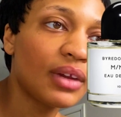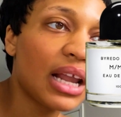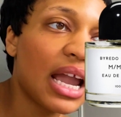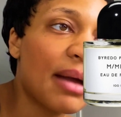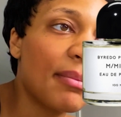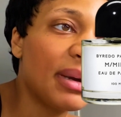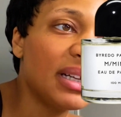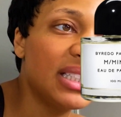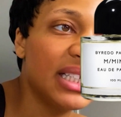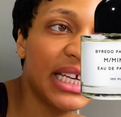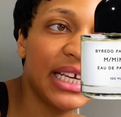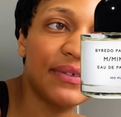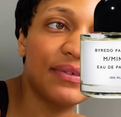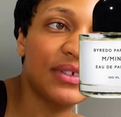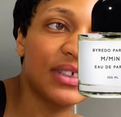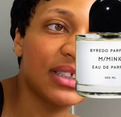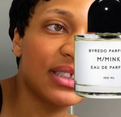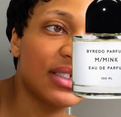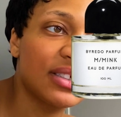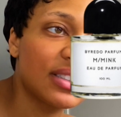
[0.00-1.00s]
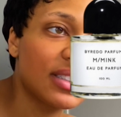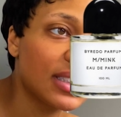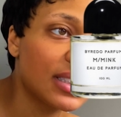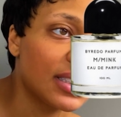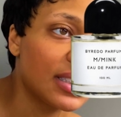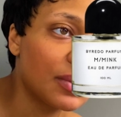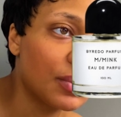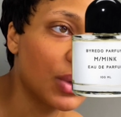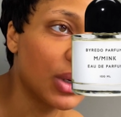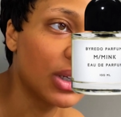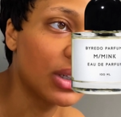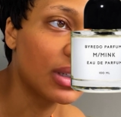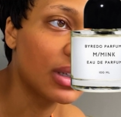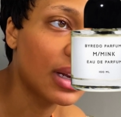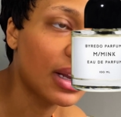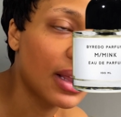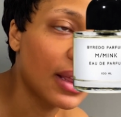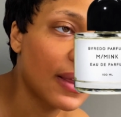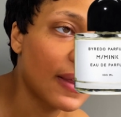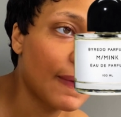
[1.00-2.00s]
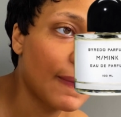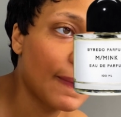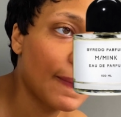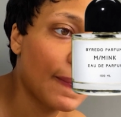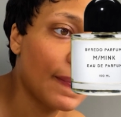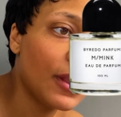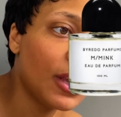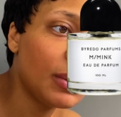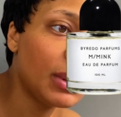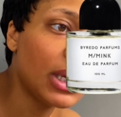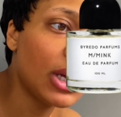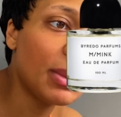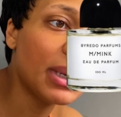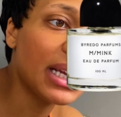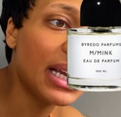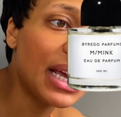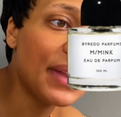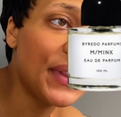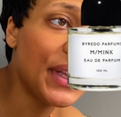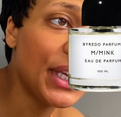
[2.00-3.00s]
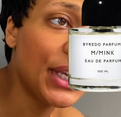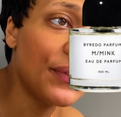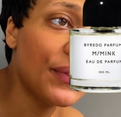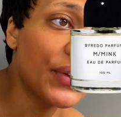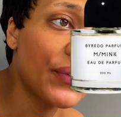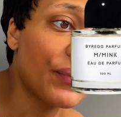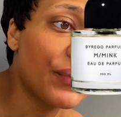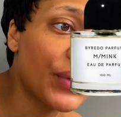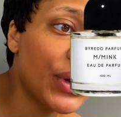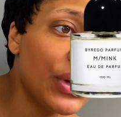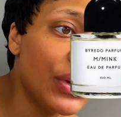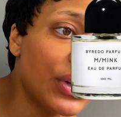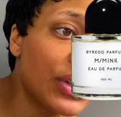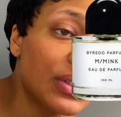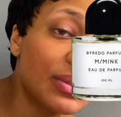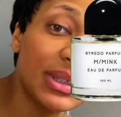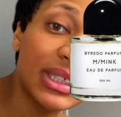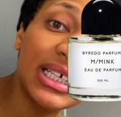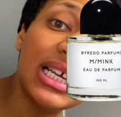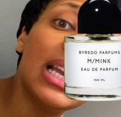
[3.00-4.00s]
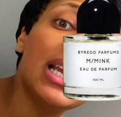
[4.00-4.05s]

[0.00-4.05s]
I'm about to gift this to someone. They were like, oh my God, thank you for the fragrance. I'm like,